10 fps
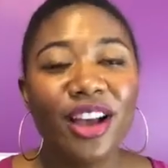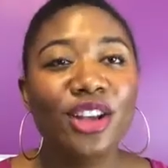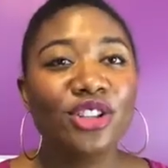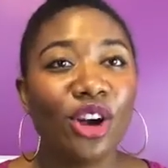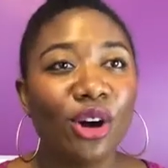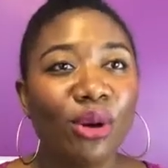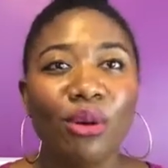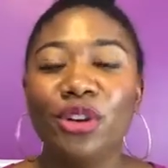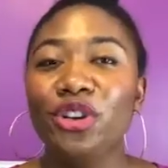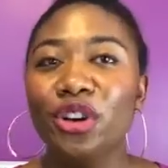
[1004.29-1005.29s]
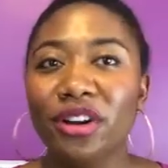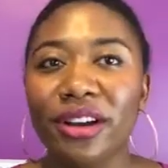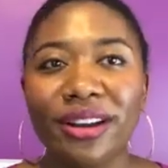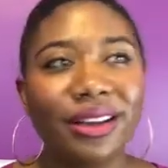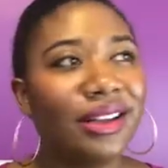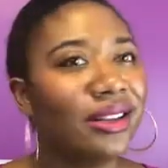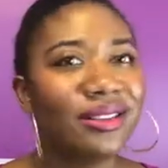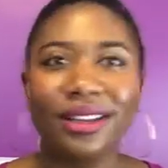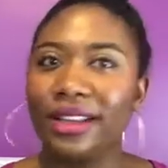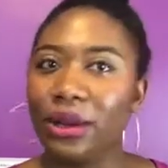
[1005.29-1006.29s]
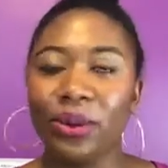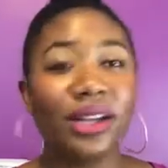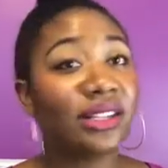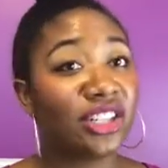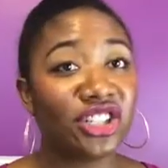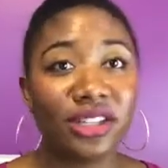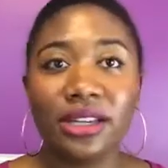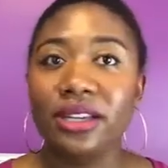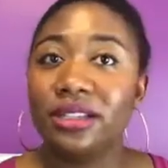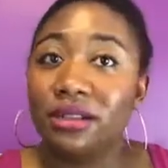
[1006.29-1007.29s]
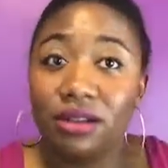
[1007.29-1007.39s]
So urine is a liquid, essentially it's